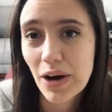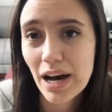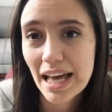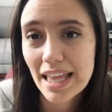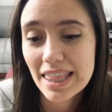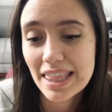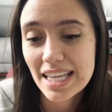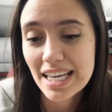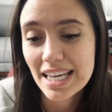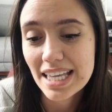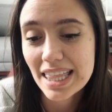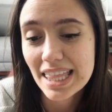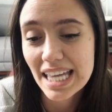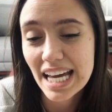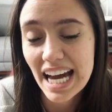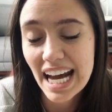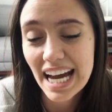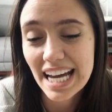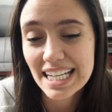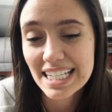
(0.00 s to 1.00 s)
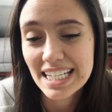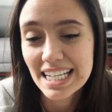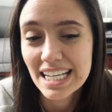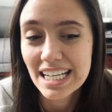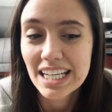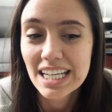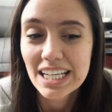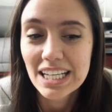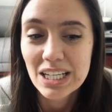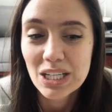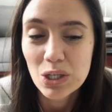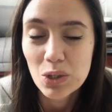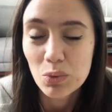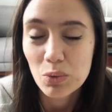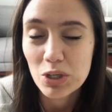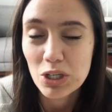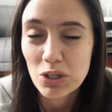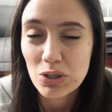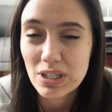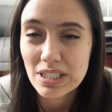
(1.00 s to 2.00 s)
I think that
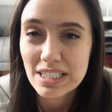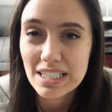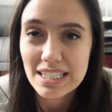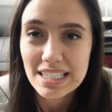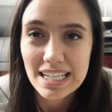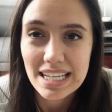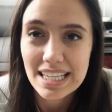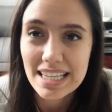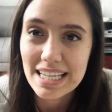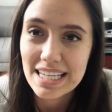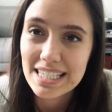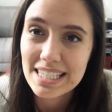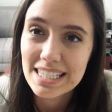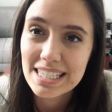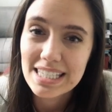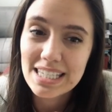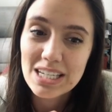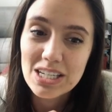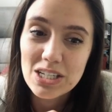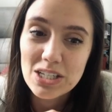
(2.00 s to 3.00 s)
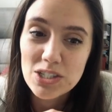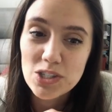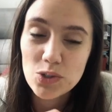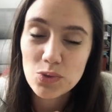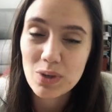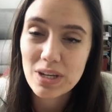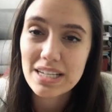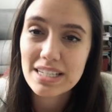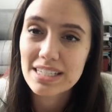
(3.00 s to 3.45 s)
when you get to see this sweet,